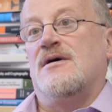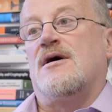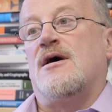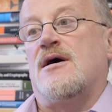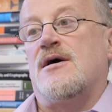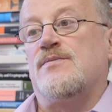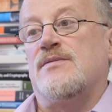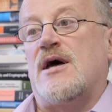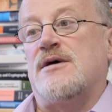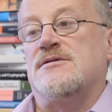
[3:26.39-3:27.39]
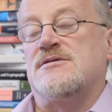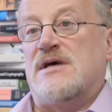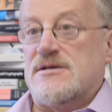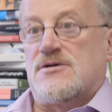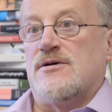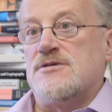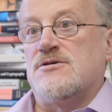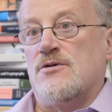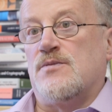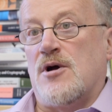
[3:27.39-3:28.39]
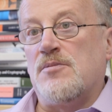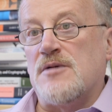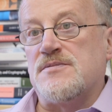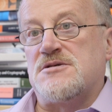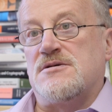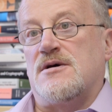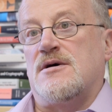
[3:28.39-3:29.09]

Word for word: And it's got its own problems.